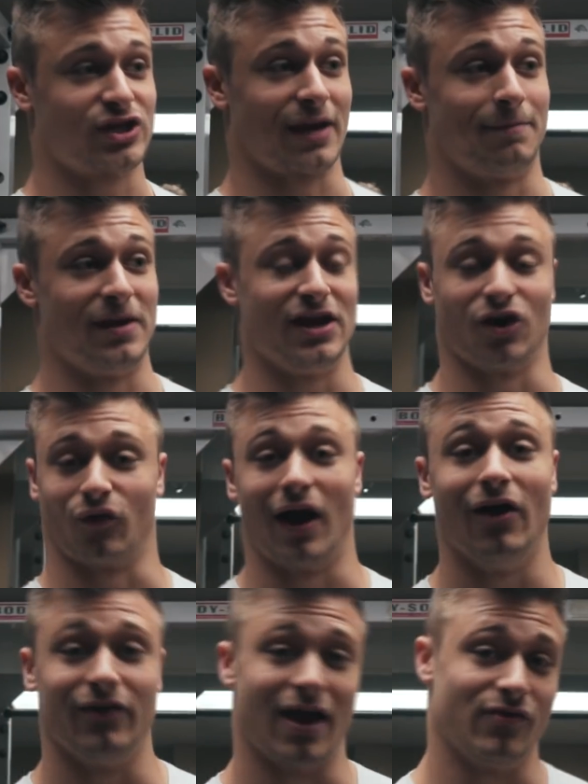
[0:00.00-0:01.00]
just like being
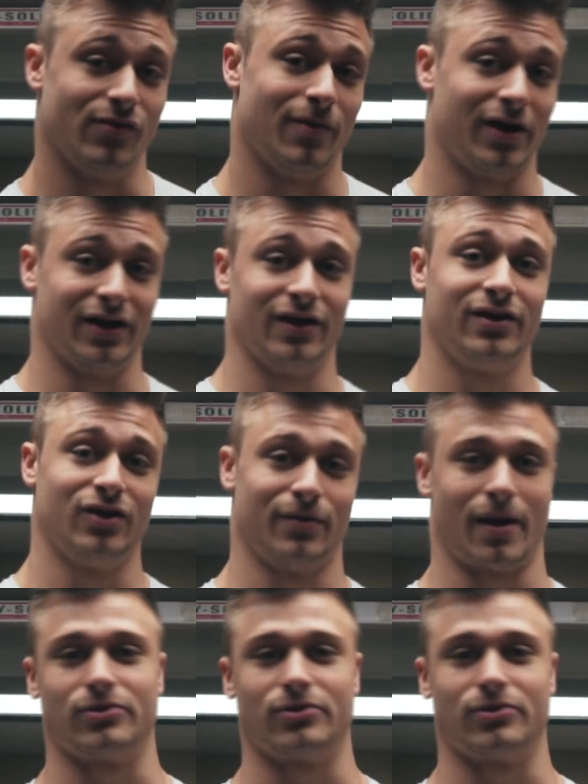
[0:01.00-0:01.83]
around everybody. You know what I mean?